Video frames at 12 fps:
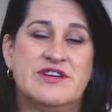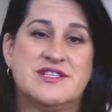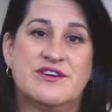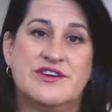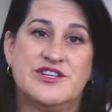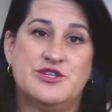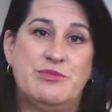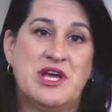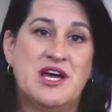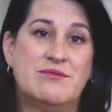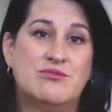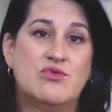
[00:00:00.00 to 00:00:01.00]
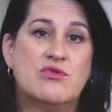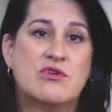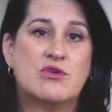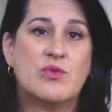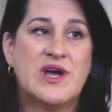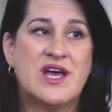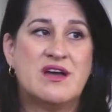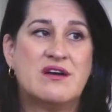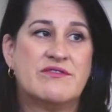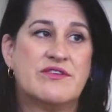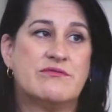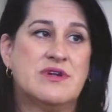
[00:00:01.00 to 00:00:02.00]
is going to become more aware
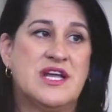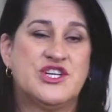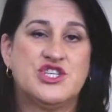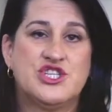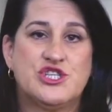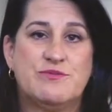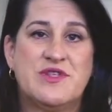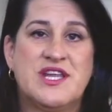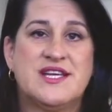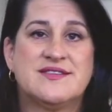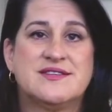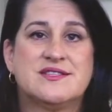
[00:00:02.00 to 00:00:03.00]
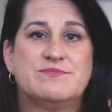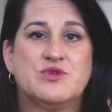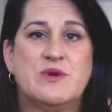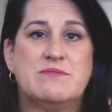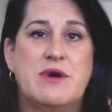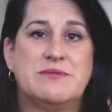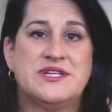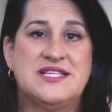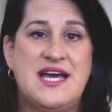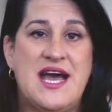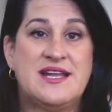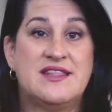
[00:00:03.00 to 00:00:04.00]
of the relationship that exists between mum and
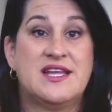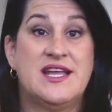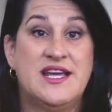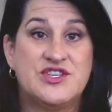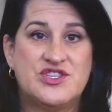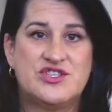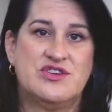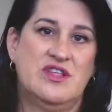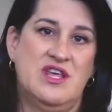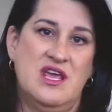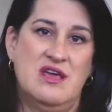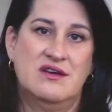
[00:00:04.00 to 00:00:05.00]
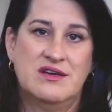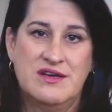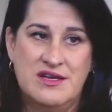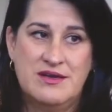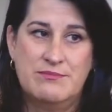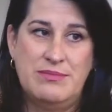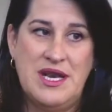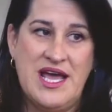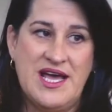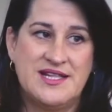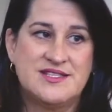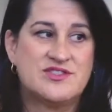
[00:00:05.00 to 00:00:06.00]
dad that led to the
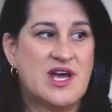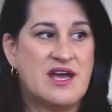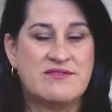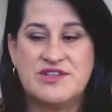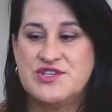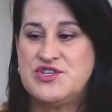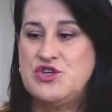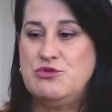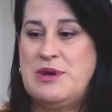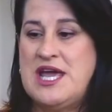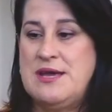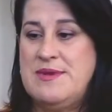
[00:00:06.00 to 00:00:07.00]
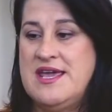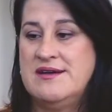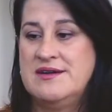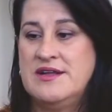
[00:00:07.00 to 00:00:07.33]
plans to have this new baby.